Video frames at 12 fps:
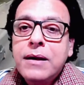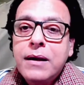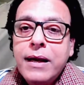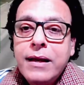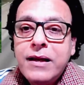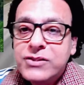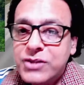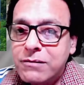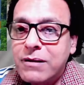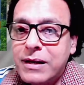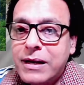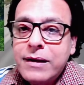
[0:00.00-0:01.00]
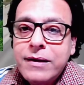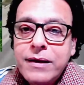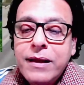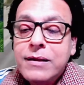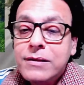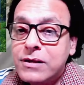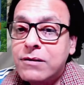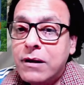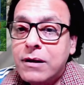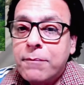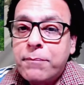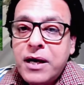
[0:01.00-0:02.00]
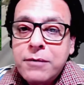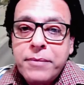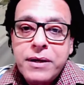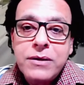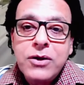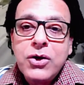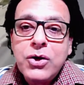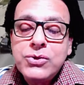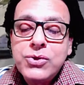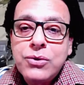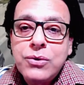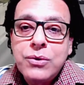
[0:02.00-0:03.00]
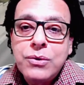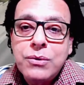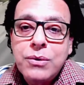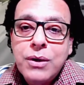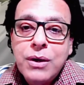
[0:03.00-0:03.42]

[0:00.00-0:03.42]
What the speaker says: in a general category, general compartment. So